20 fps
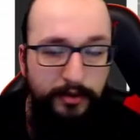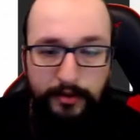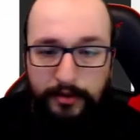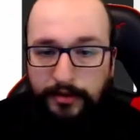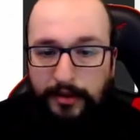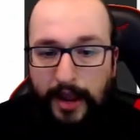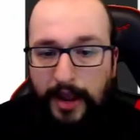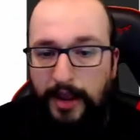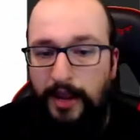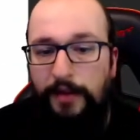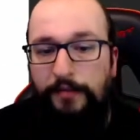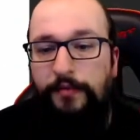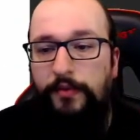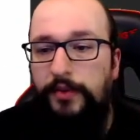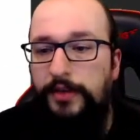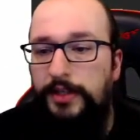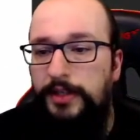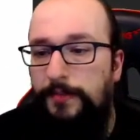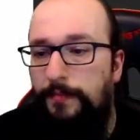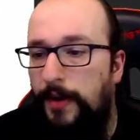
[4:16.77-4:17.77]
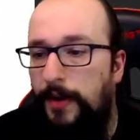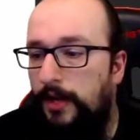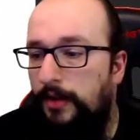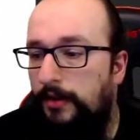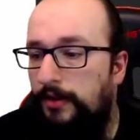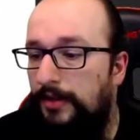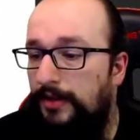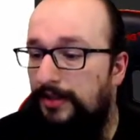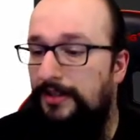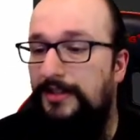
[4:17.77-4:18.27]
take it for a
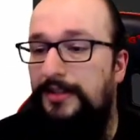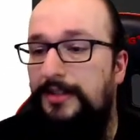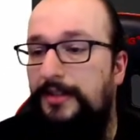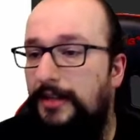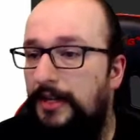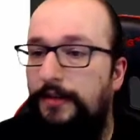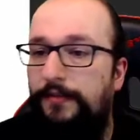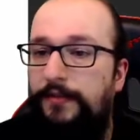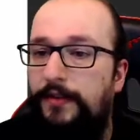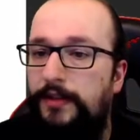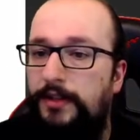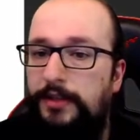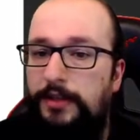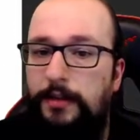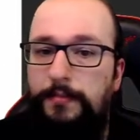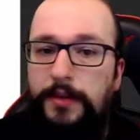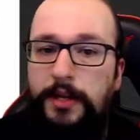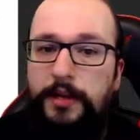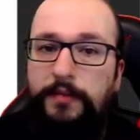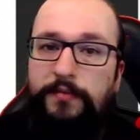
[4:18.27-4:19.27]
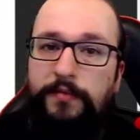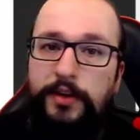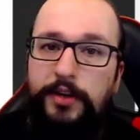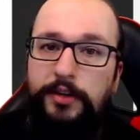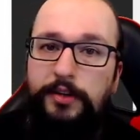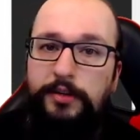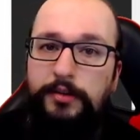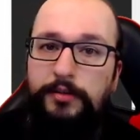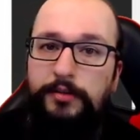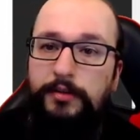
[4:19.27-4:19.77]
spin, see if it's something for
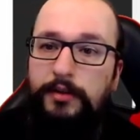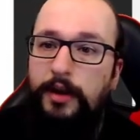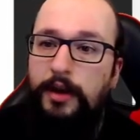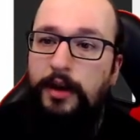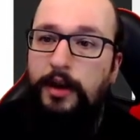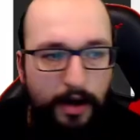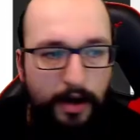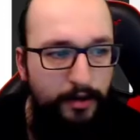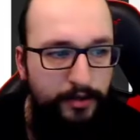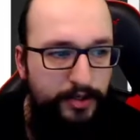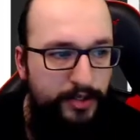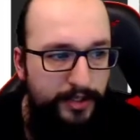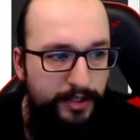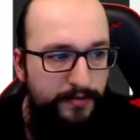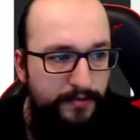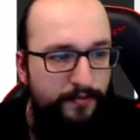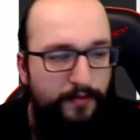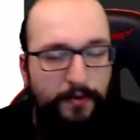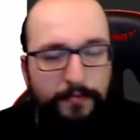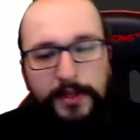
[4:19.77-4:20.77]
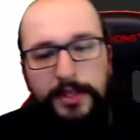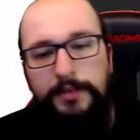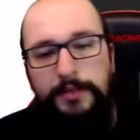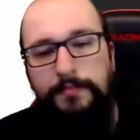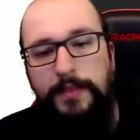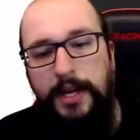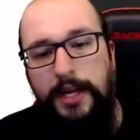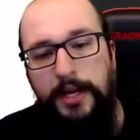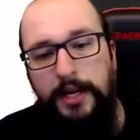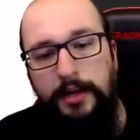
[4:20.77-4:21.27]
you, or just from this
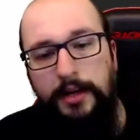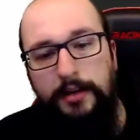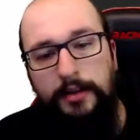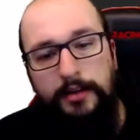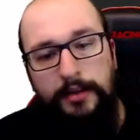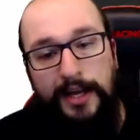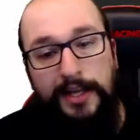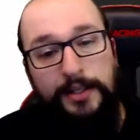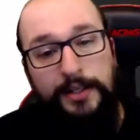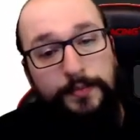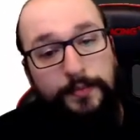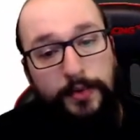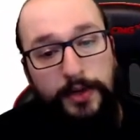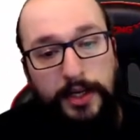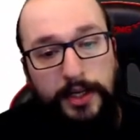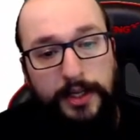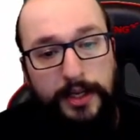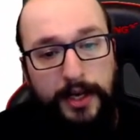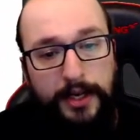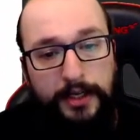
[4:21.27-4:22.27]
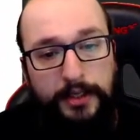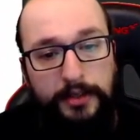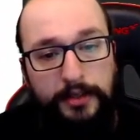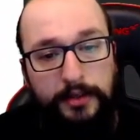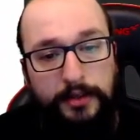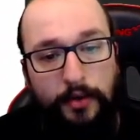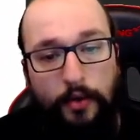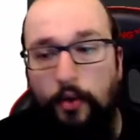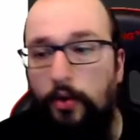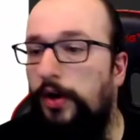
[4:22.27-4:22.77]
beta. That's pretty nice.
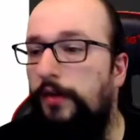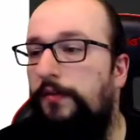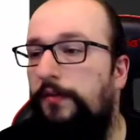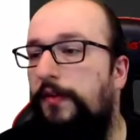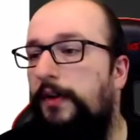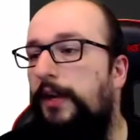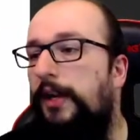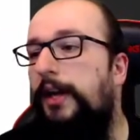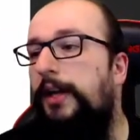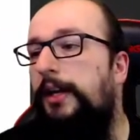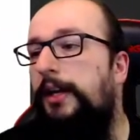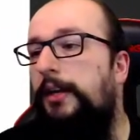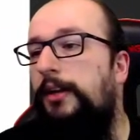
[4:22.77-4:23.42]
Or if you're like,